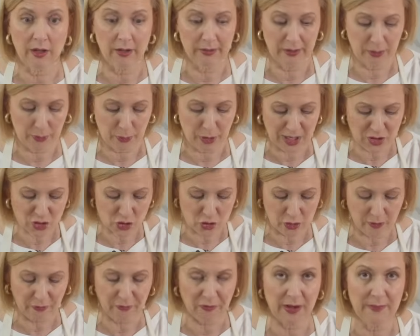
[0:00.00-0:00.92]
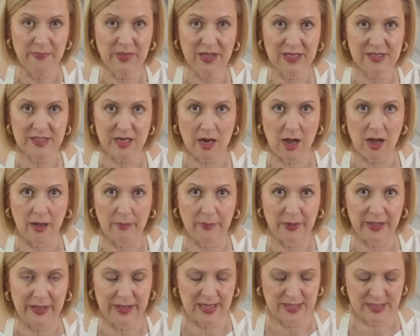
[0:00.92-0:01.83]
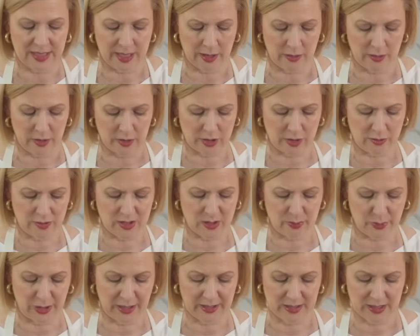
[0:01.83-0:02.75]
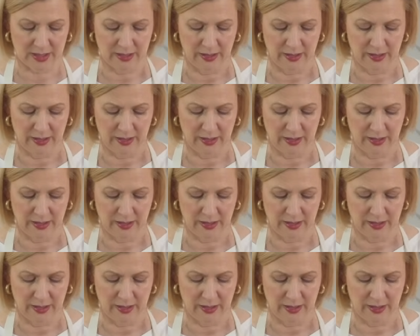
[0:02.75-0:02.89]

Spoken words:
the pressure from the top, and that's how the dough splits.